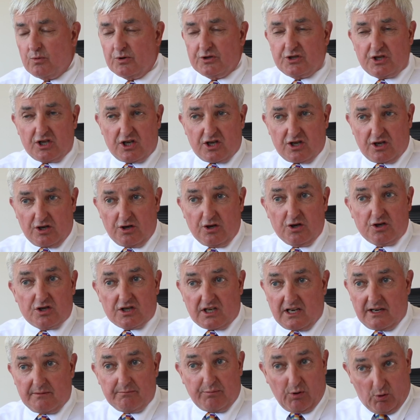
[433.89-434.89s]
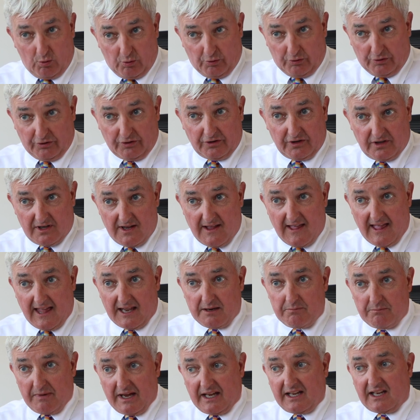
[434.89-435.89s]
was hugely important
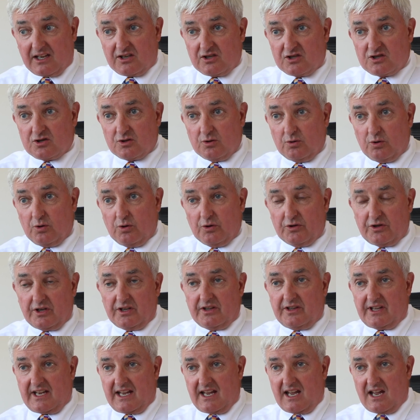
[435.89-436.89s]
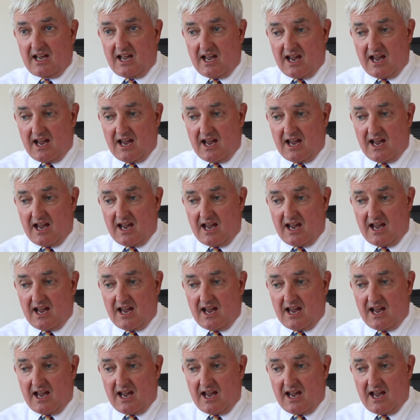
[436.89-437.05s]
in making sure that